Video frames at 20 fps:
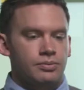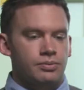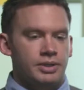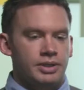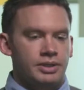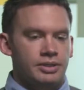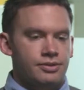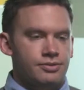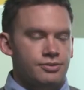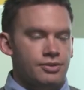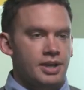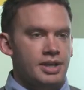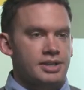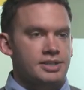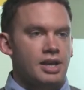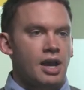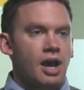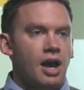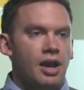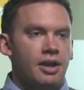We're trying
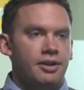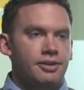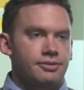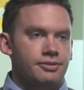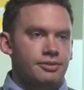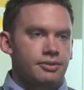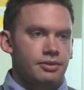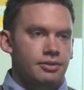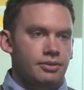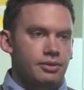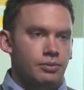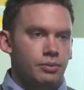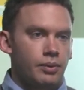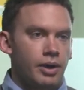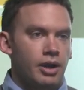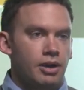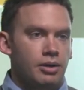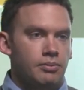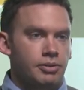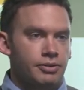to harness the, the,
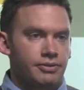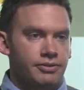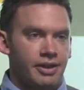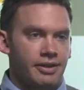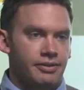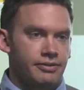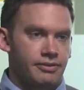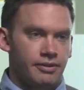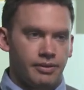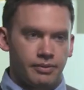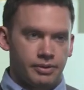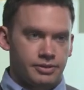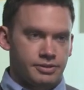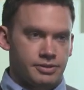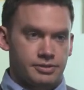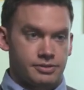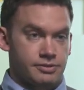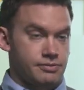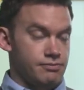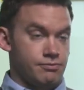wearable sensor, which
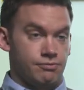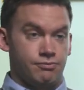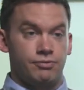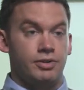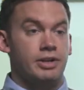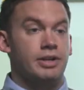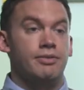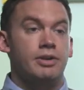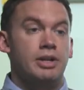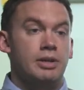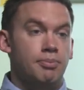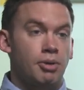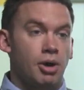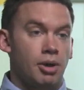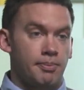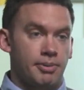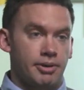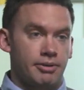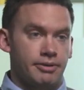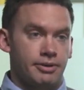is really, really
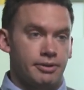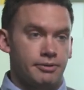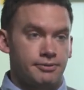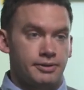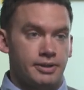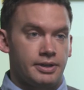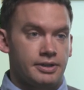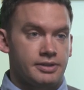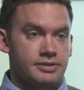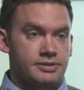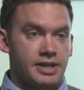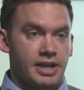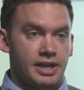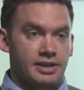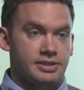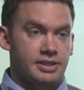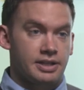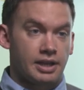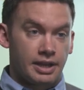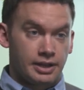popular in the fitness
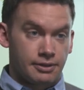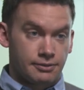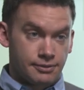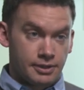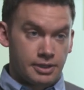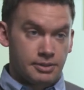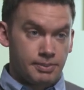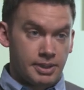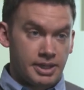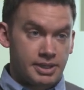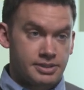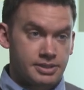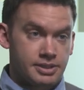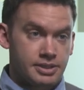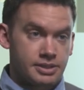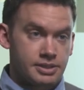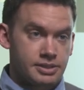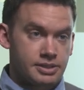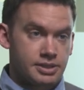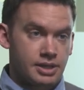sector, like Fitbit
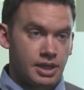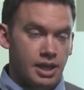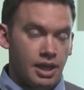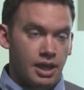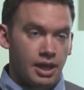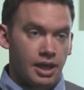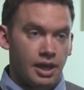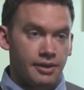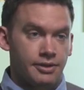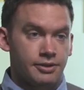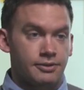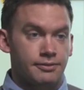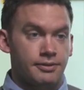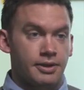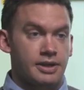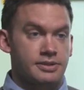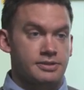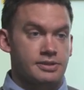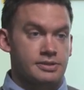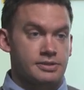and uh, other
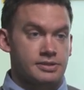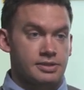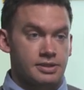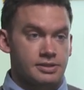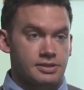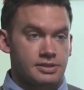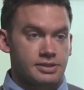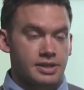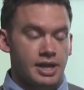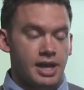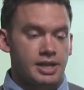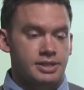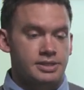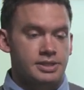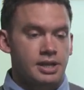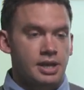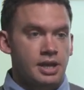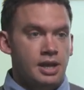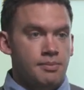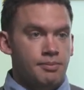devices such as that,
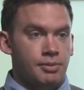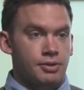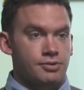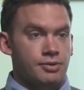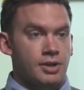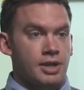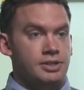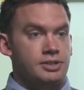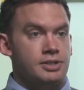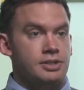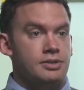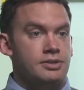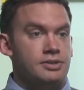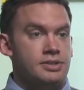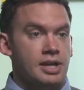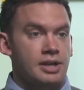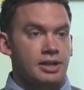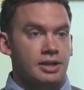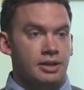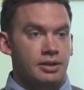but trying to use
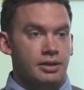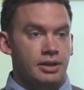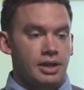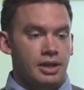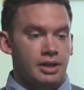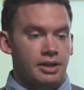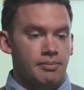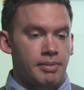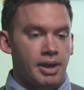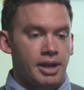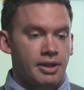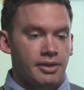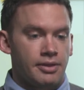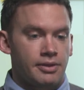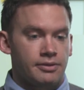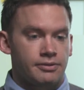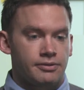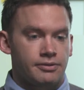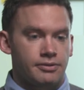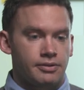that in a, in a manner
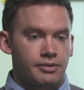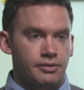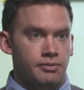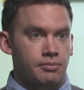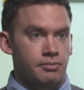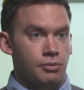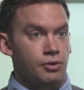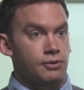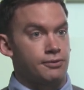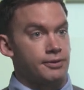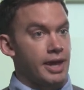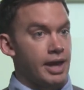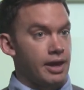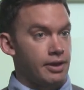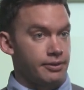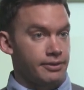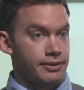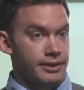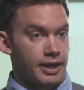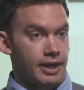that's more for
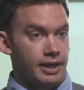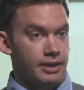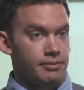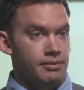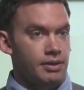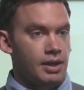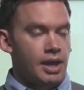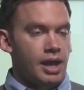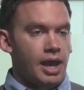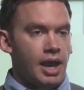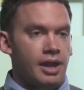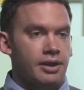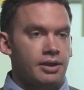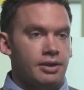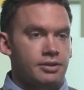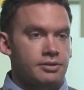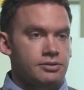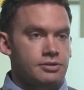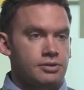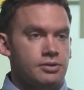healthcare and
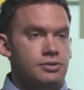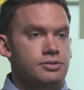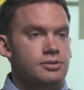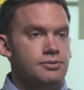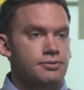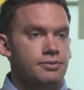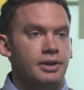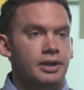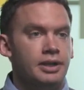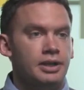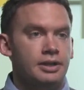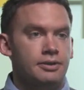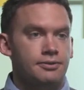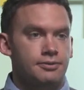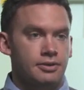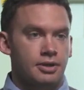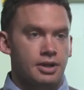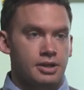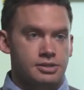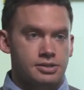that is user-friendly
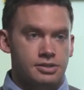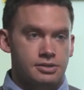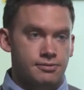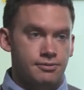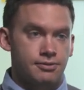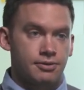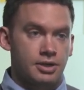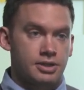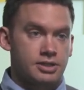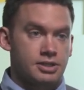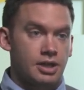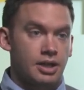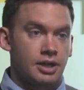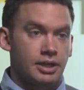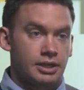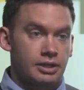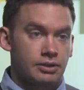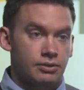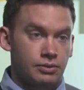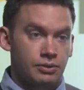for our, for our target